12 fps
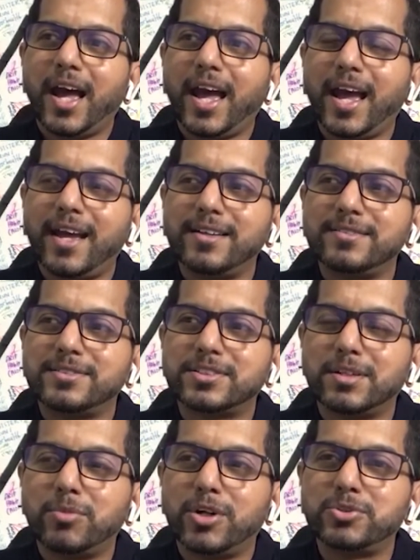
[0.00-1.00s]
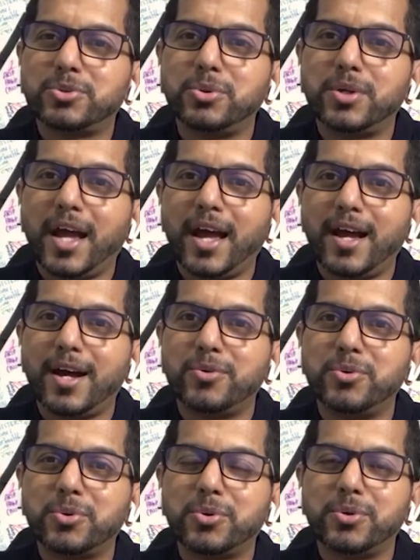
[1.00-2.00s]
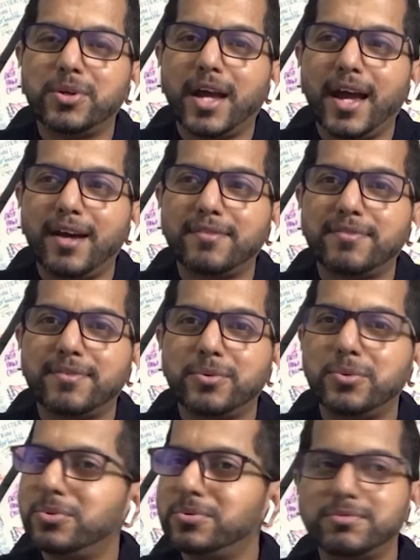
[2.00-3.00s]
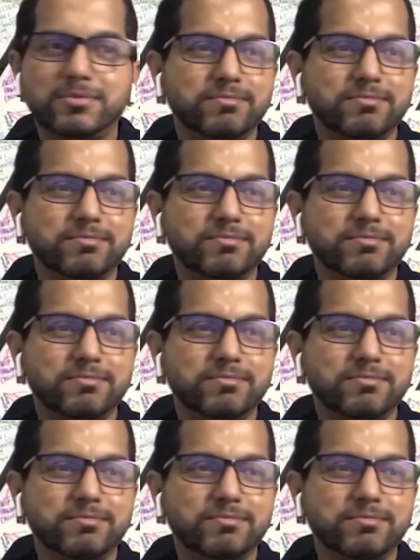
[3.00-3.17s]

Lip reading: And someone could have, who couldn't have, who